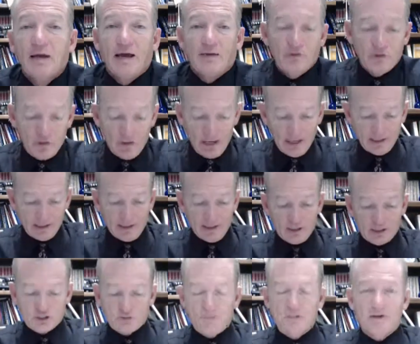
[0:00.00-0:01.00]
Have you had an
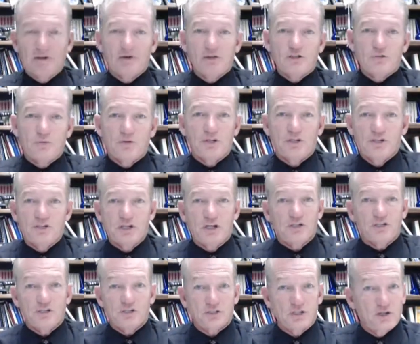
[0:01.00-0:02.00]
experience with
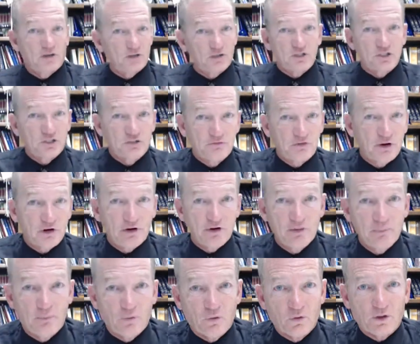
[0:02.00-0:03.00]
Jesus? Now, this is
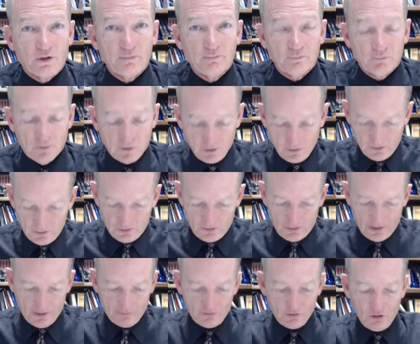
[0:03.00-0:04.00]
very important.
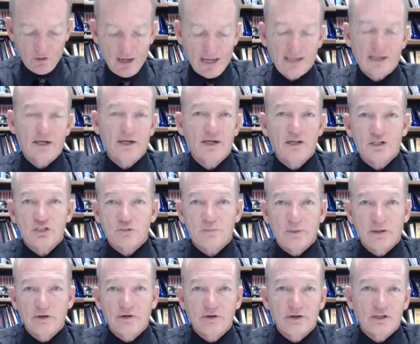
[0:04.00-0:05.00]
Have you had an
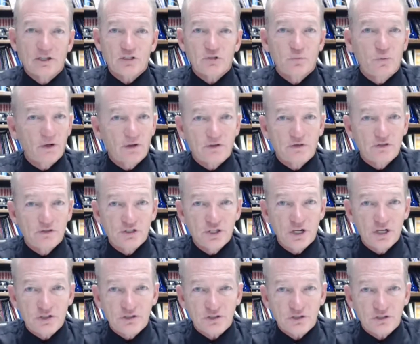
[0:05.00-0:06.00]
experience with
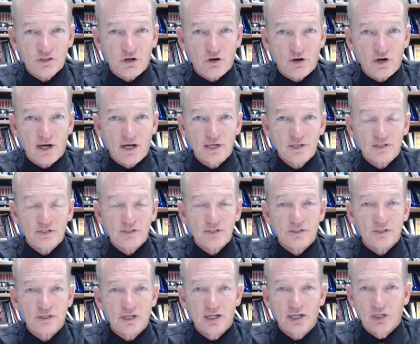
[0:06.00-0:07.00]
Jesus
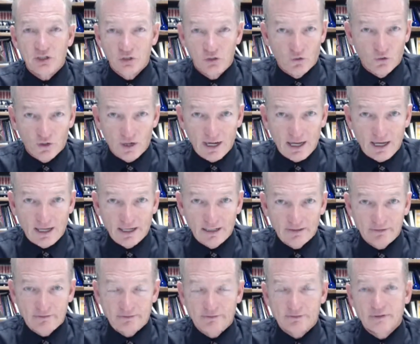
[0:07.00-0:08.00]
Christ in your
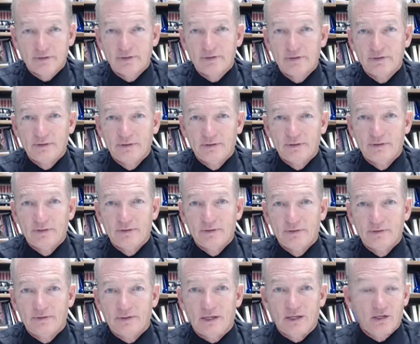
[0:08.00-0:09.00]
life
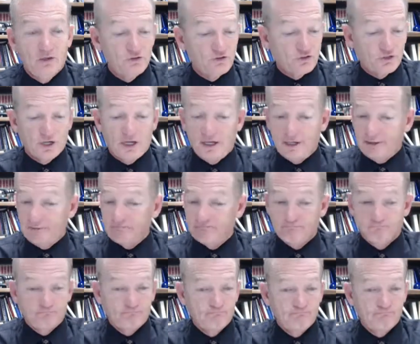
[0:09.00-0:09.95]
that you say,